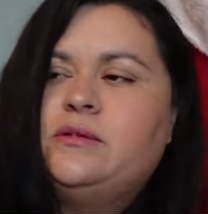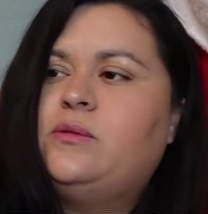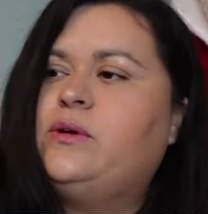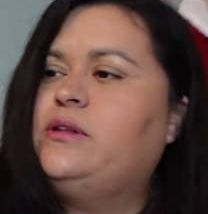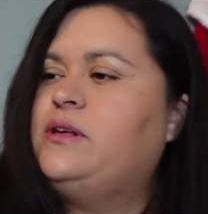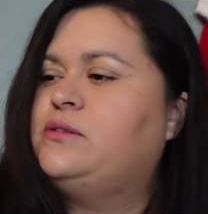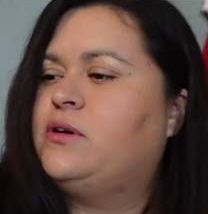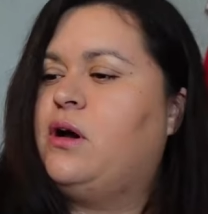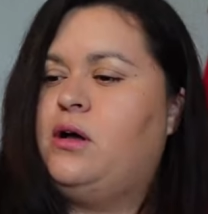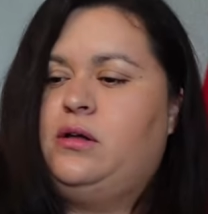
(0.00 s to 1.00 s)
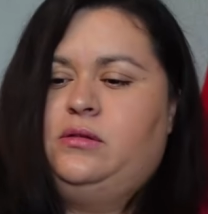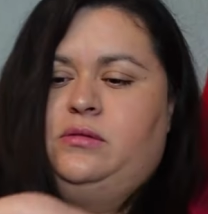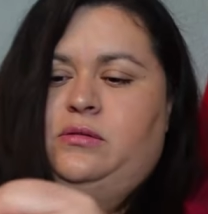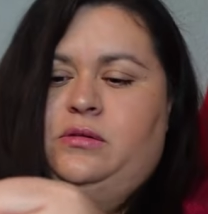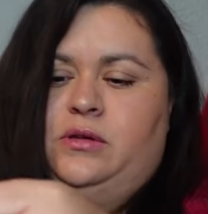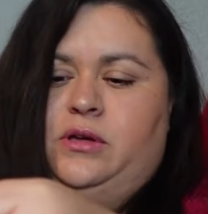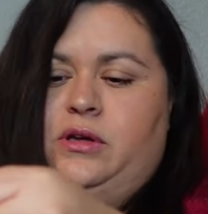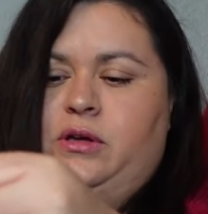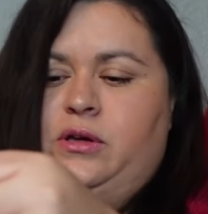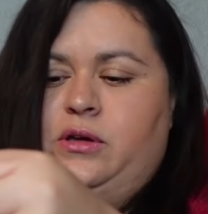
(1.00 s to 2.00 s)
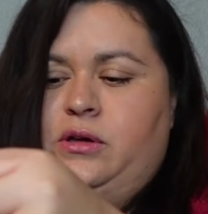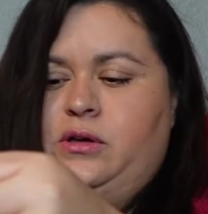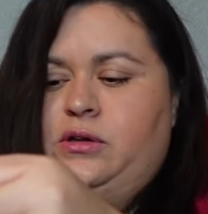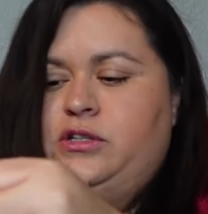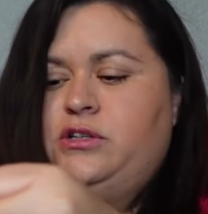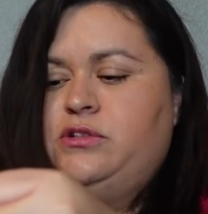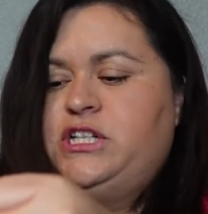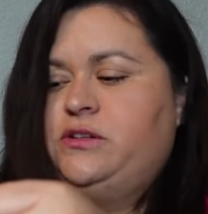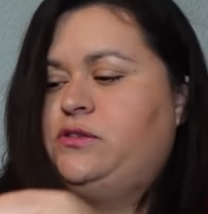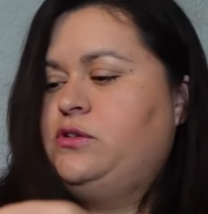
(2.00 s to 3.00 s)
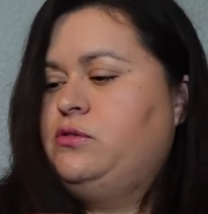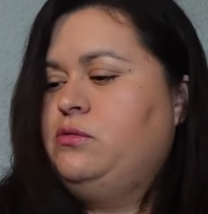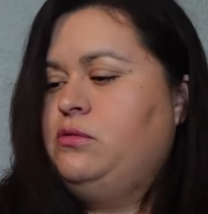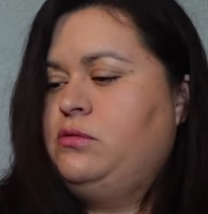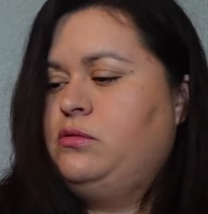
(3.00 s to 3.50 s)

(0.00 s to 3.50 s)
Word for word: what are these called? Jiu-Jitsu?